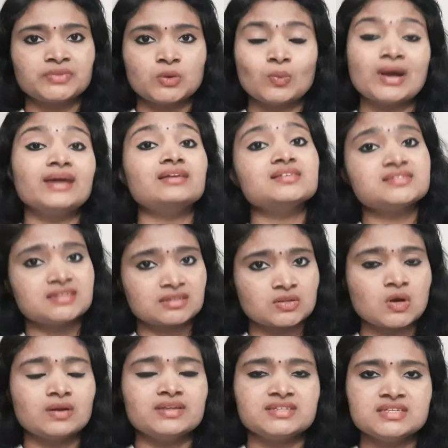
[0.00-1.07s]
wireless
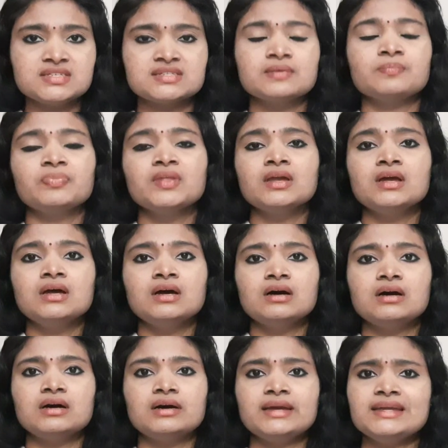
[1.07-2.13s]
technologies.
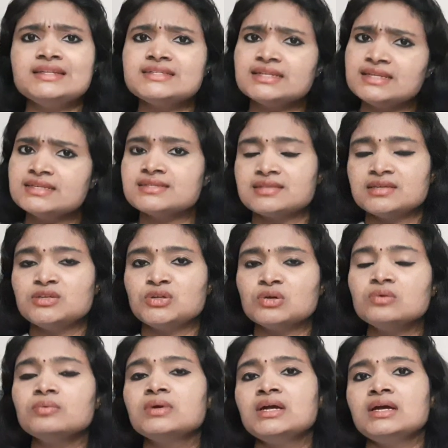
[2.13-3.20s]
Intel is, you
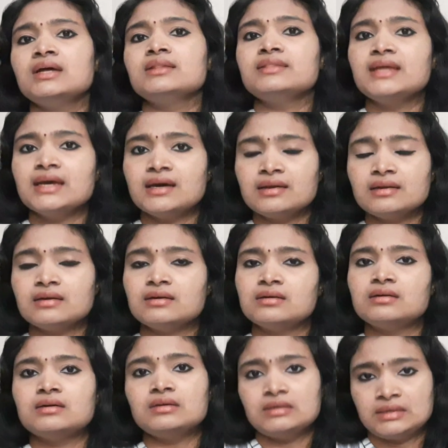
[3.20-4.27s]
know, they
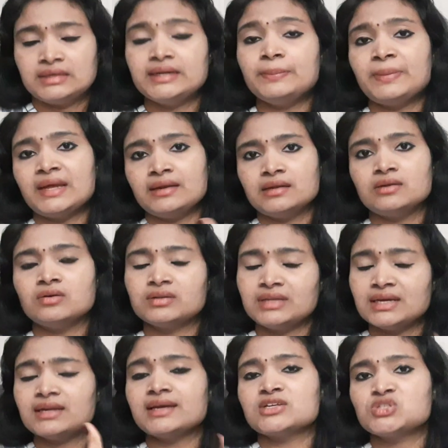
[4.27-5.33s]
are dependent, or they
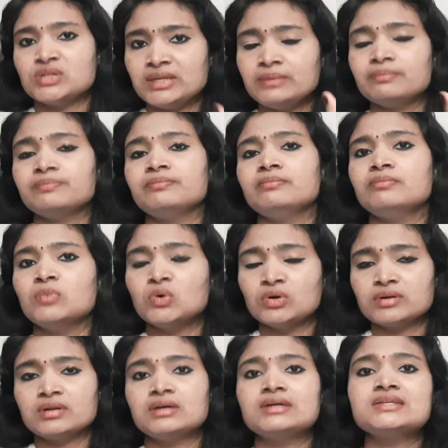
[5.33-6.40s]
are actually
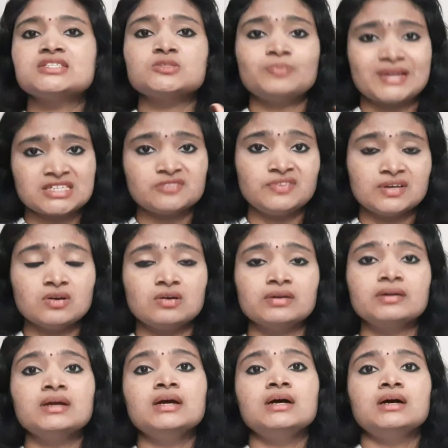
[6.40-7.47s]
more specific
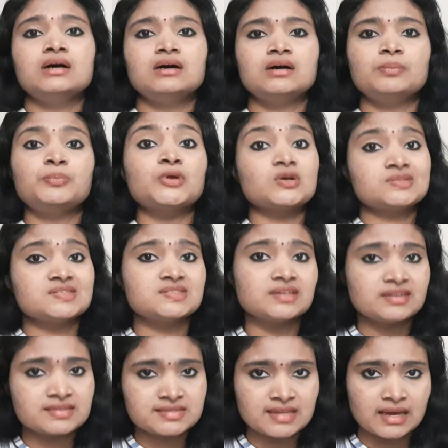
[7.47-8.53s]
on processor
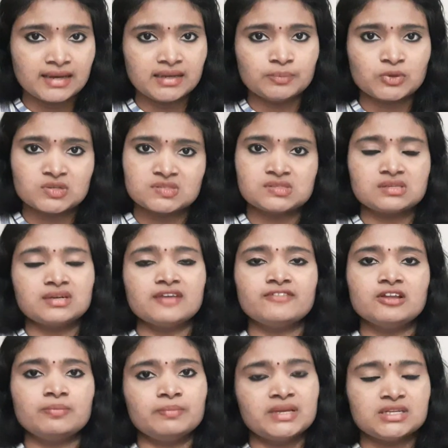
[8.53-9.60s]
design, processor
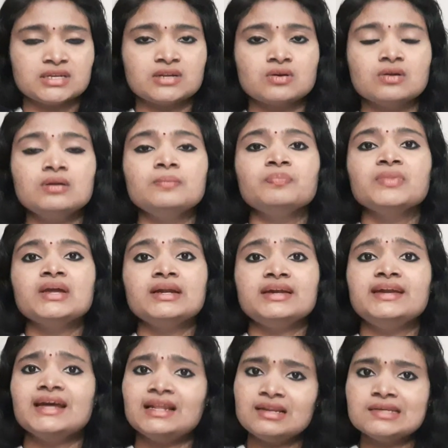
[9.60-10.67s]
development and all.
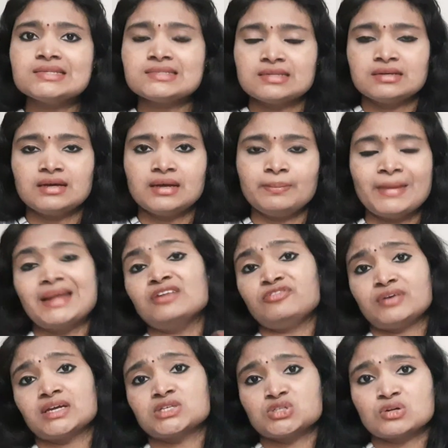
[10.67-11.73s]
Dell is a
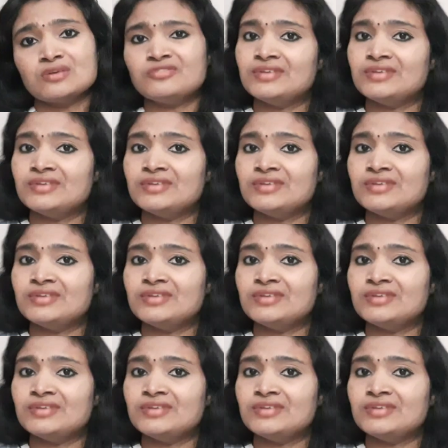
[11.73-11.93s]
manufacturer of